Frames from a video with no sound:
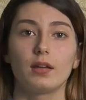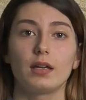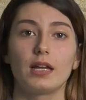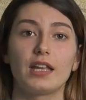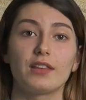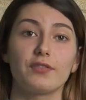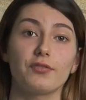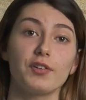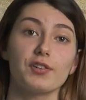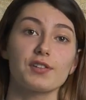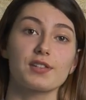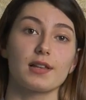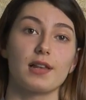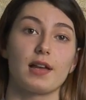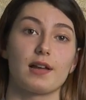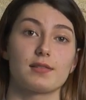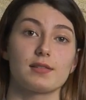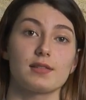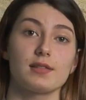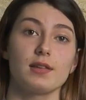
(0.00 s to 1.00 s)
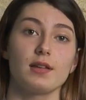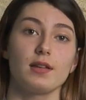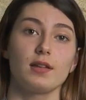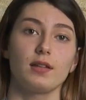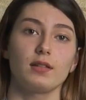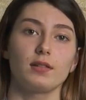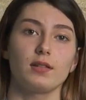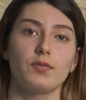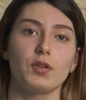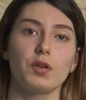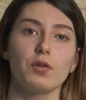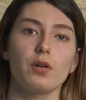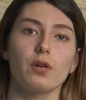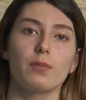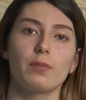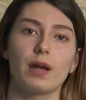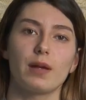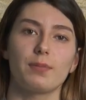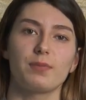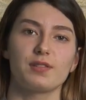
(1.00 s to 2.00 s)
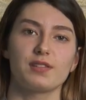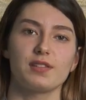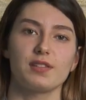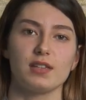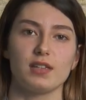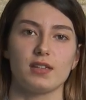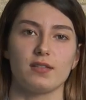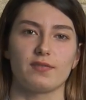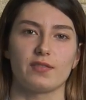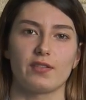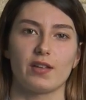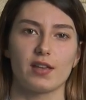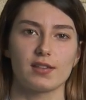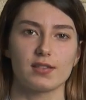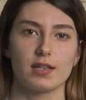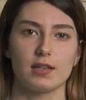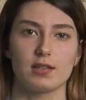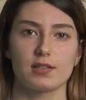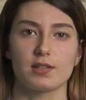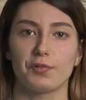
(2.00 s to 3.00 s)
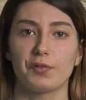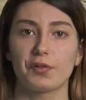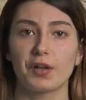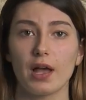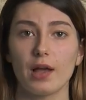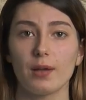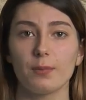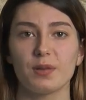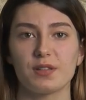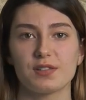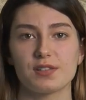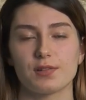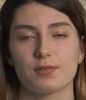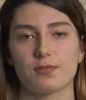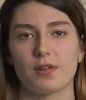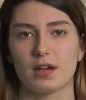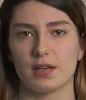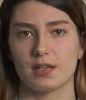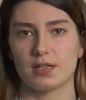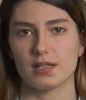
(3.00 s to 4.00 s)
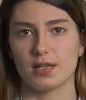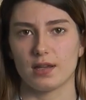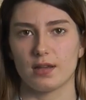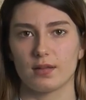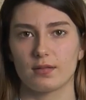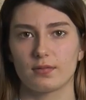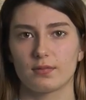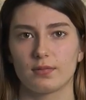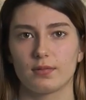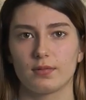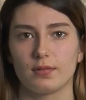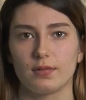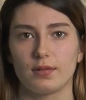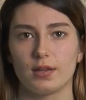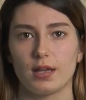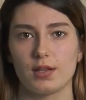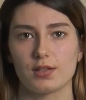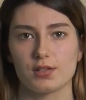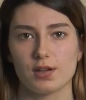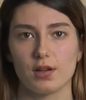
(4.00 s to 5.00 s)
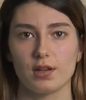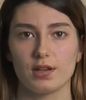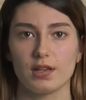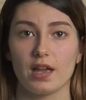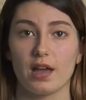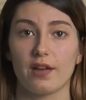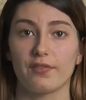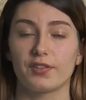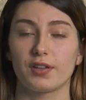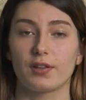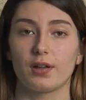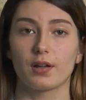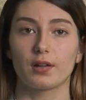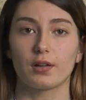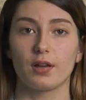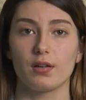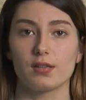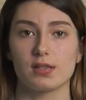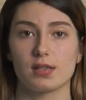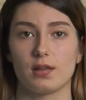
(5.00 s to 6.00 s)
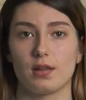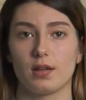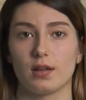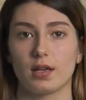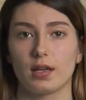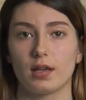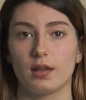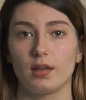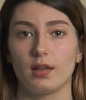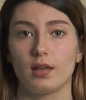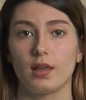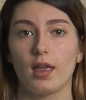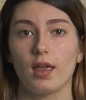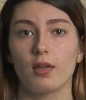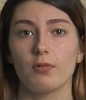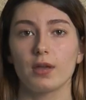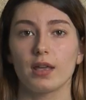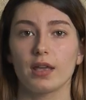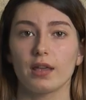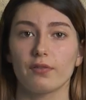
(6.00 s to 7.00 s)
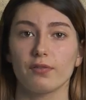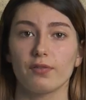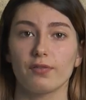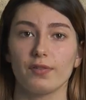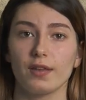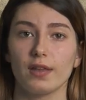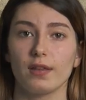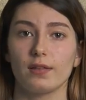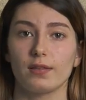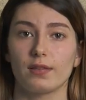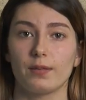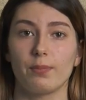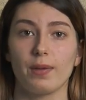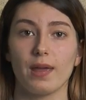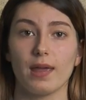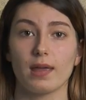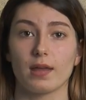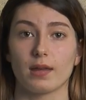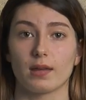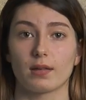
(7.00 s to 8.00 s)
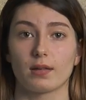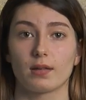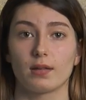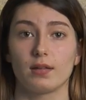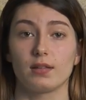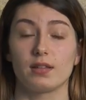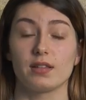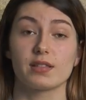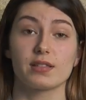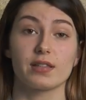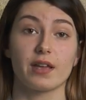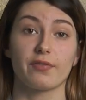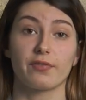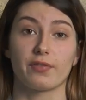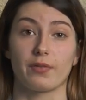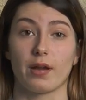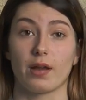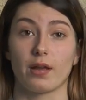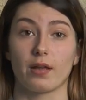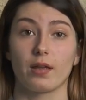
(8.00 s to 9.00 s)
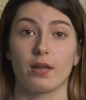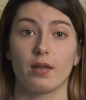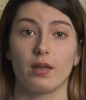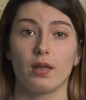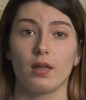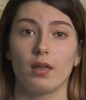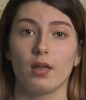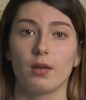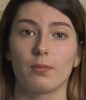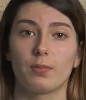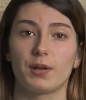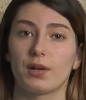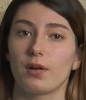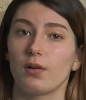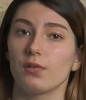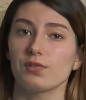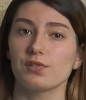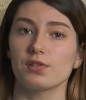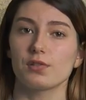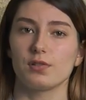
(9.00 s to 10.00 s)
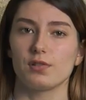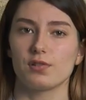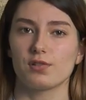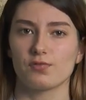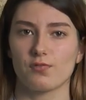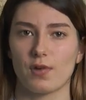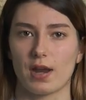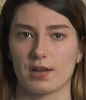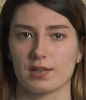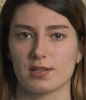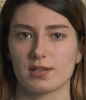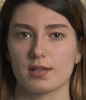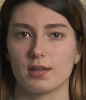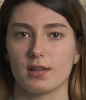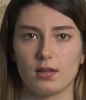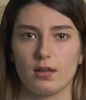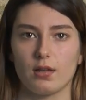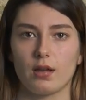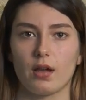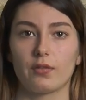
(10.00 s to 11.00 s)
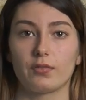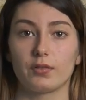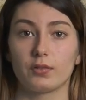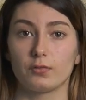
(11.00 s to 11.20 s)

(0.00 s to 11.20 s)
At first glance, the viewer might perceive a sense of calm and serenity, and only after a closer look, we can feel the pain, the suffering, but also the strength of a